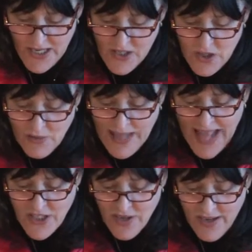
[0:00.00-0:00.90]
to
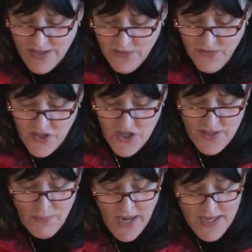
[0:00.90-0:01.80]
latch onto fish
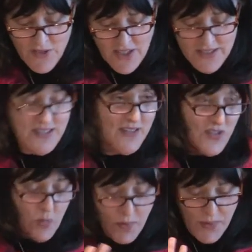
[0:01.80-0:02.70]
that might have just
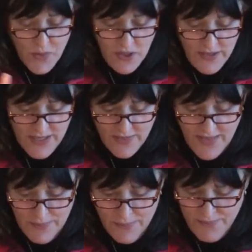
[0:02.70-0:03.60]
swum up to look at
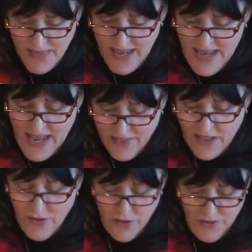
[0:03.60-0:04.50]
them, at the
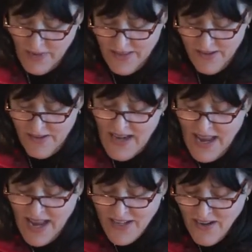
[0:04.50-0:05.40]
lure rather.
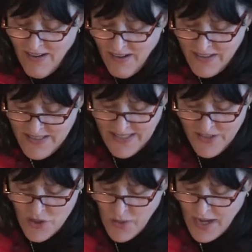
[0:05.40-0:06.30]
I'd hauled in
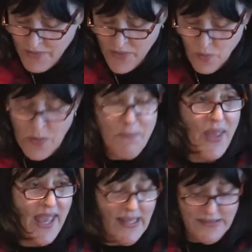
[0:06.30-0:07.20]
trout that were
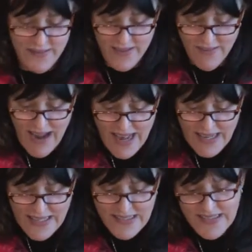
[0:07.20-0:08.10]
impaled in their
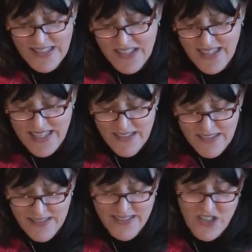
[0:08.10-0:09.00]
eyes,
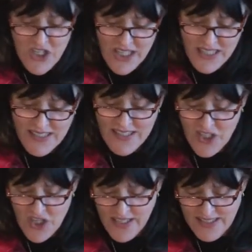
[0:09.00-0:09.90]
gills, cheeks, and
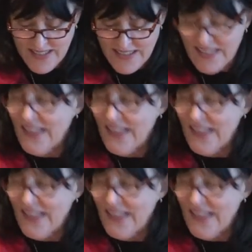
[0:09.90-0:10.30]
chins.